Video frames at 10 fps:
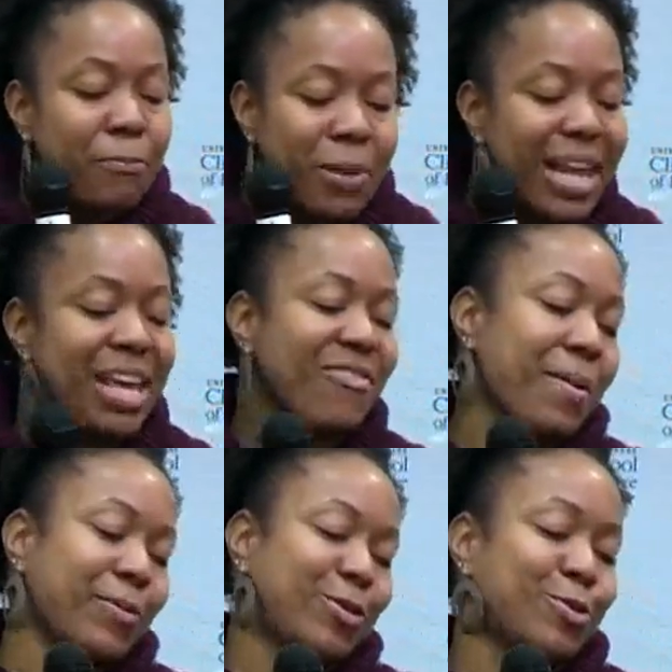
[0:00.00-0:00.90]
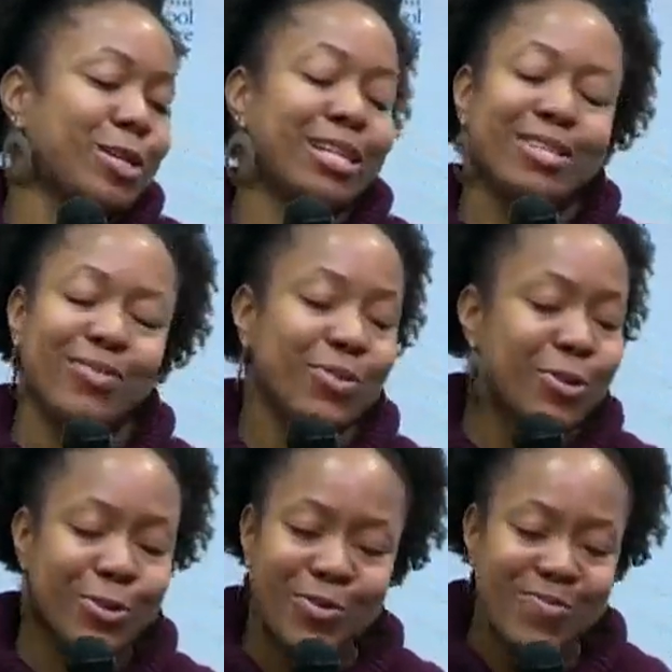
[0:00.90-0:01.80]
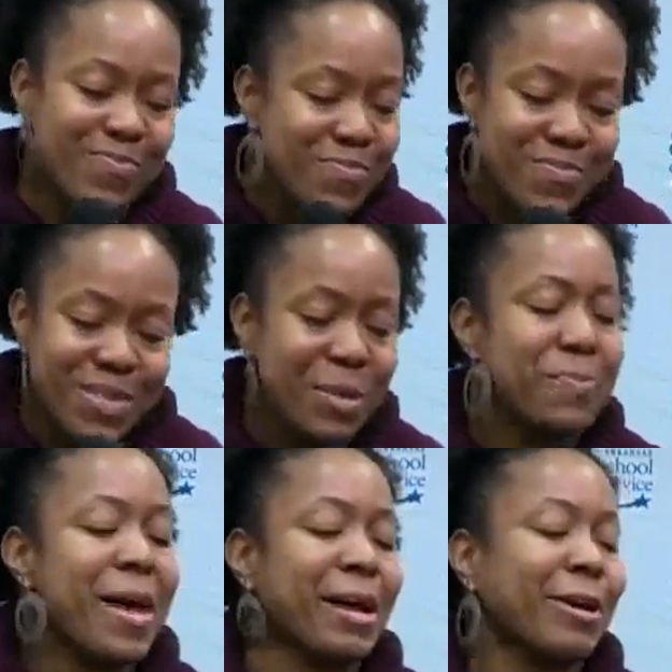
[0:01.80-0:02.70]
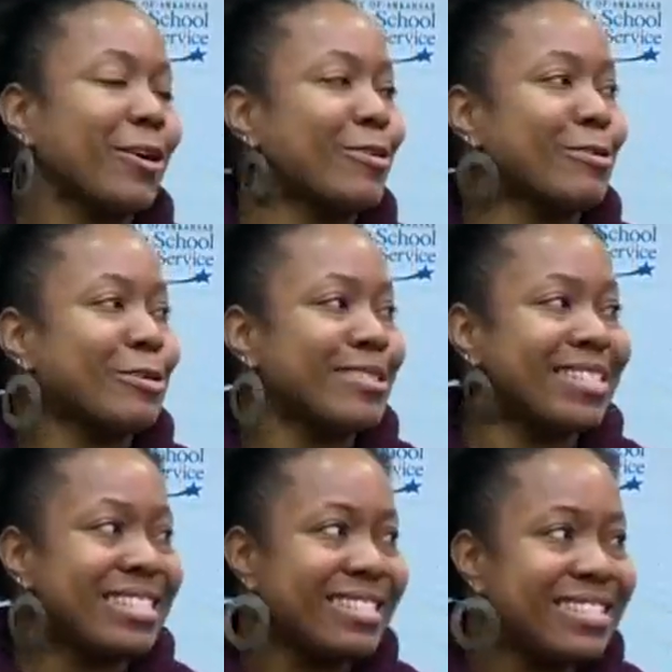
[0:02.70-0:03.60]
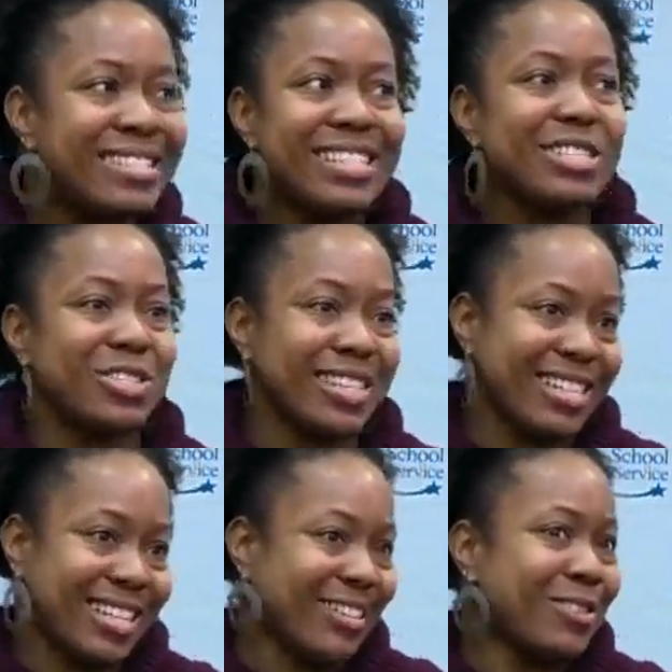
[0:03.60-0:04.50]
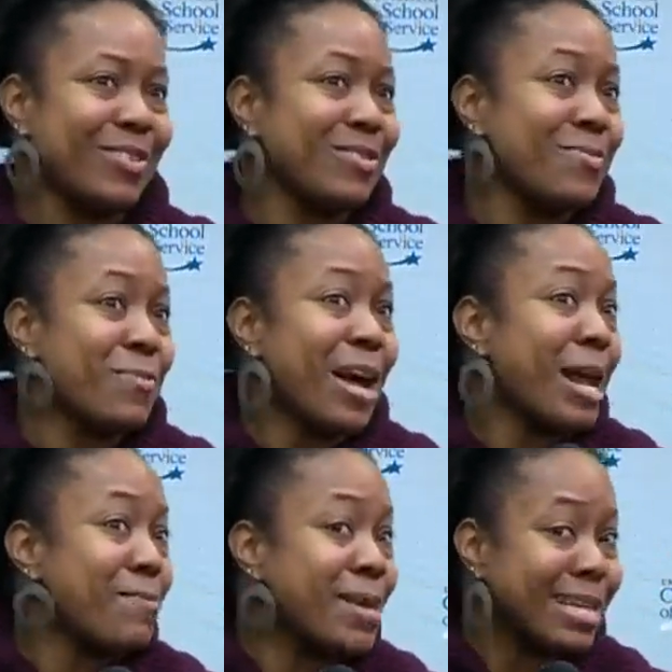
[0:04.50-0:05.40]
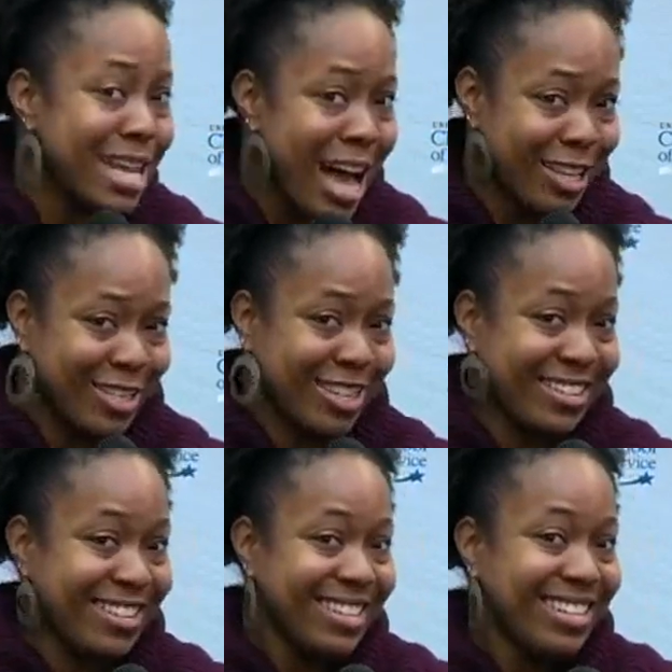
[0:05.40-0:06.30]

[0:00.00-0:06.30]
plenty of opportunities for little black girls in teaching, or why not be a doctor?